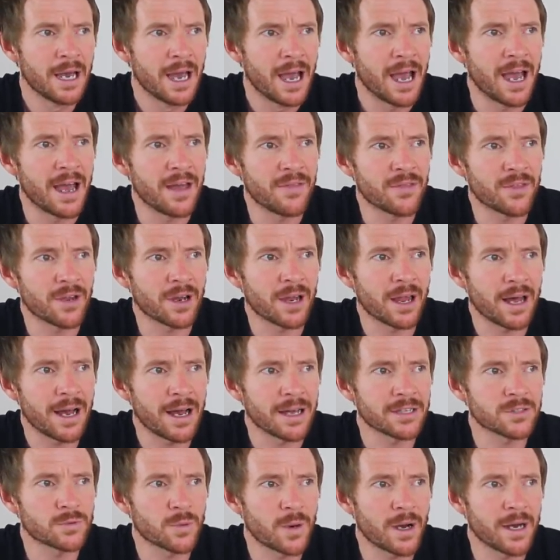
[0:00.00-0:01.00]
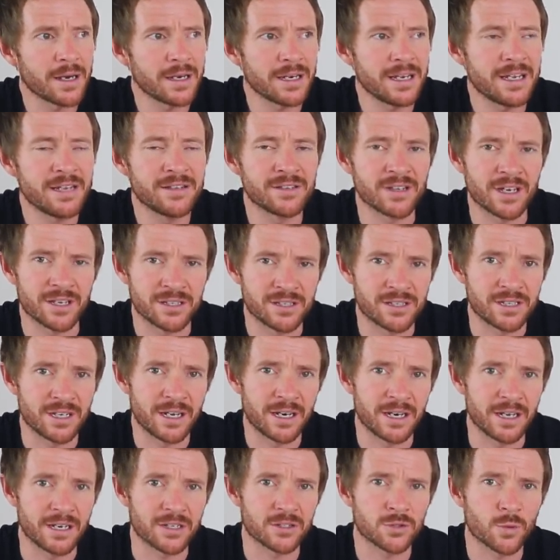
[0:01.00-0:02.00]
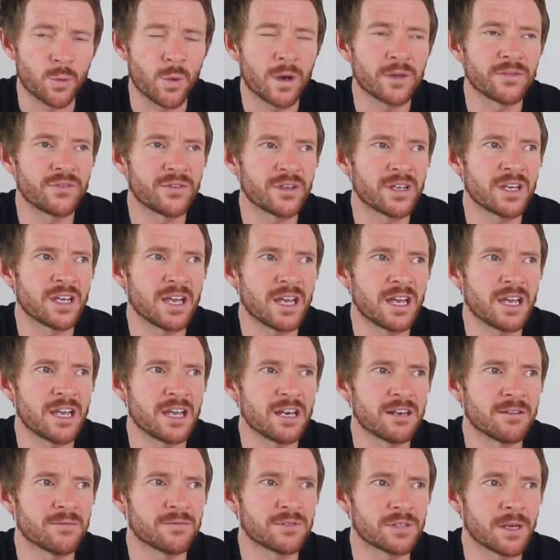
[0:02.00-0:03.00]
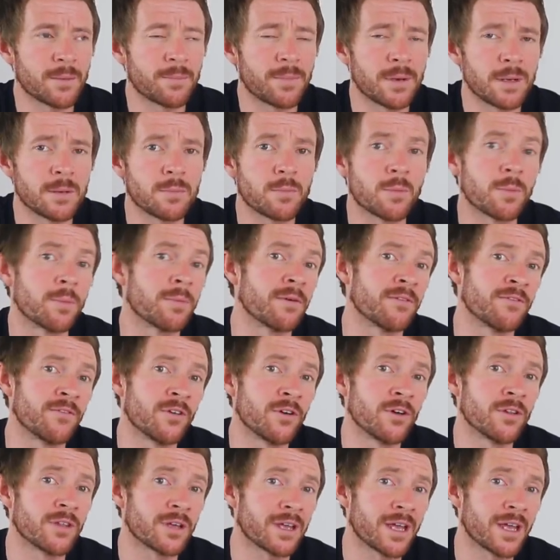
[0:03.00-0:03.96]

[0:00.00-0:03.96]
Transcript: And the last one is aesthetics. Once again, some people prefer the